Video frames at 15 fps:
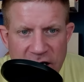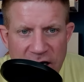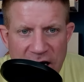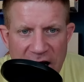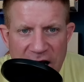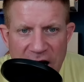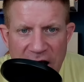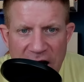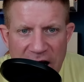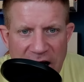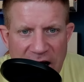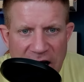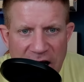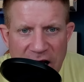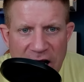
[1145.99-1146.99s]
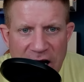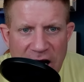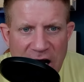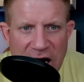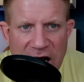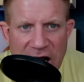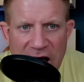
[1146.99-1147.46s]
La la la la la la
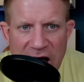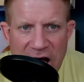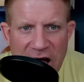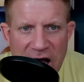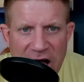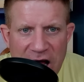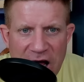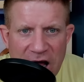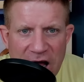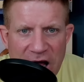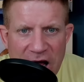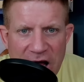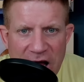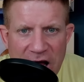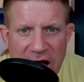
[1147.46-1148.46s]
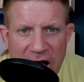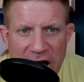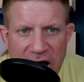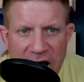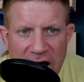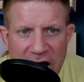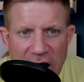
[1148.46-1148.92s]
la la la.